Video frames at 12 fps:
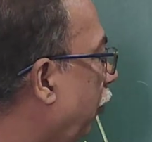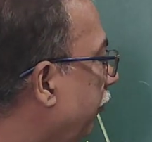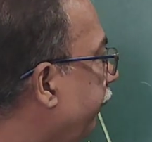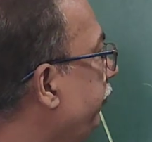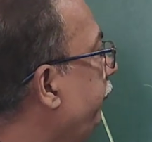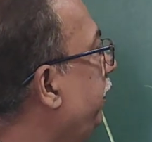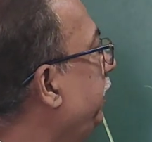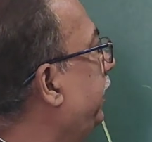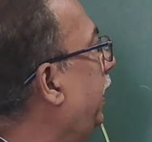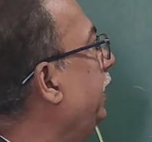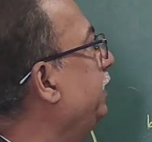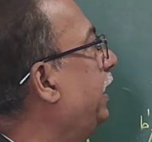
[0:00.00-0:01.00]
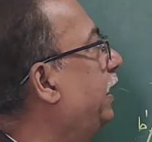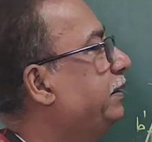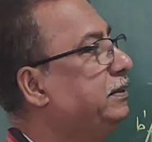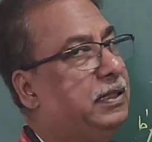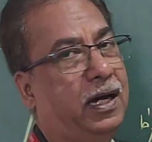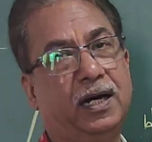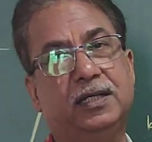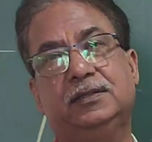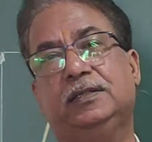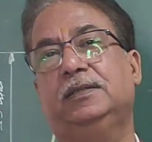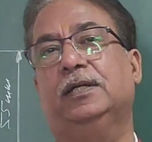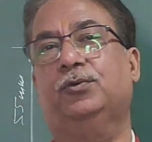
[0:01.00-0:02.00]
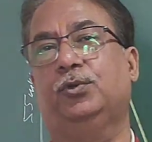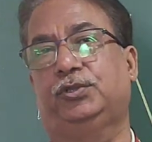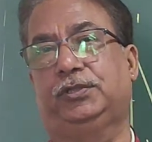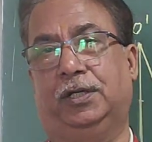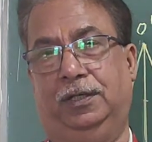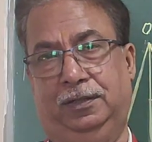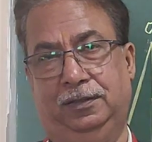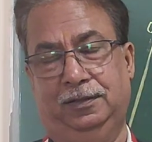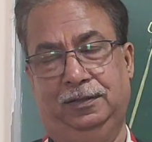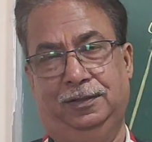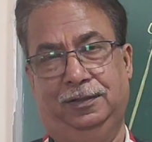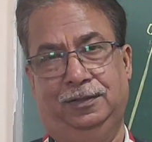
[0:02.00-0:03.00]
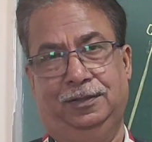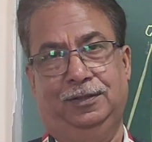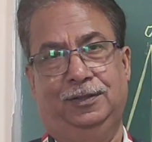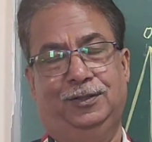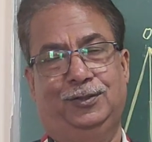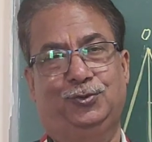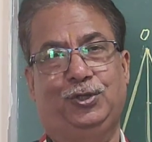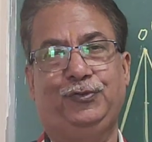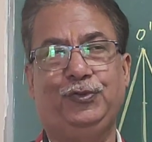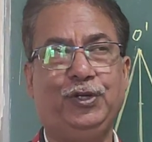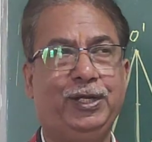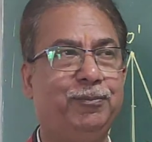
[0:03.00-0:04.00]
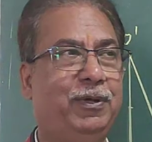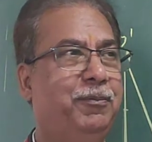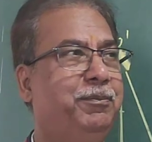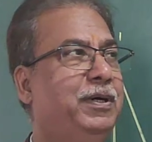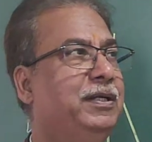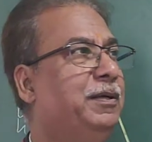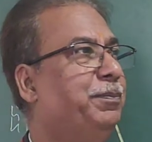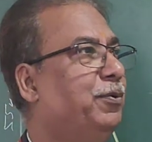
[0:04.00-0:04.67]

what we will get, that is asked in the question. So if you remember the